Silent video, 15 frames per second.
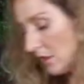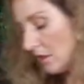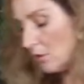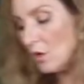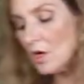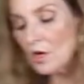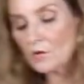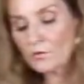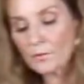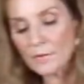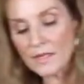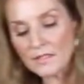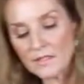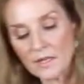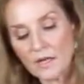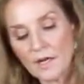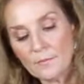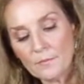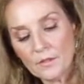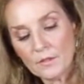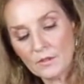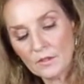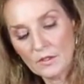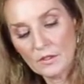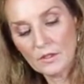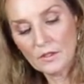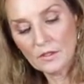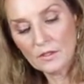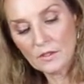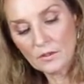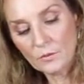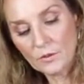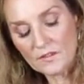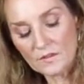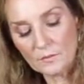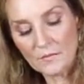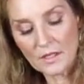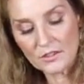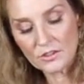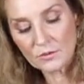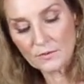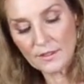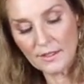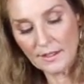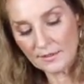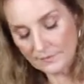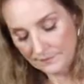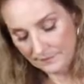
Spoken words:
to go over my top with some mozzarella.